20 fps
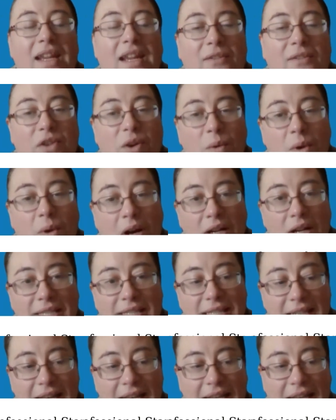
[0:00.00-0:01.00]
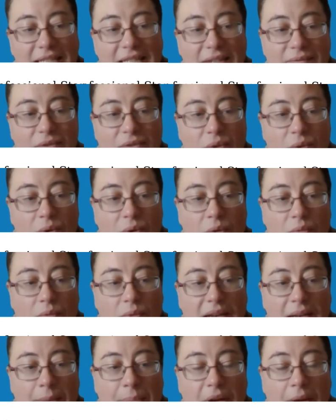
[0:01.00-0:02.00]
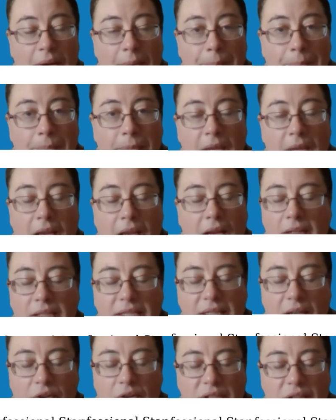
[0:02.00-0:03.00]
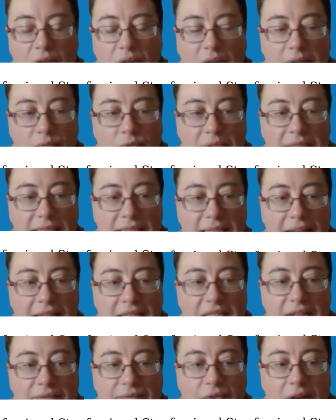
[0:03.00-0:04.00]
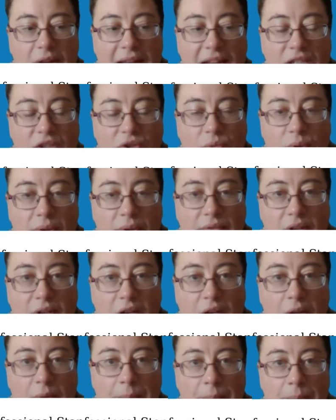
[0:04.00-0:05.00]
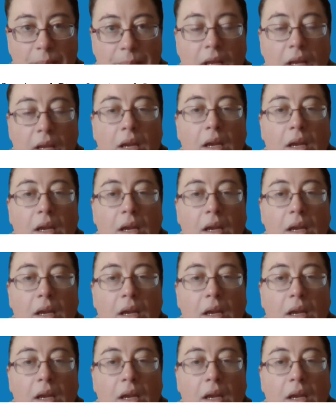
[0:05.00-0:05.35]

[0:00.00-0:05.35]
If you are selected for REBA, we're selected for annual review,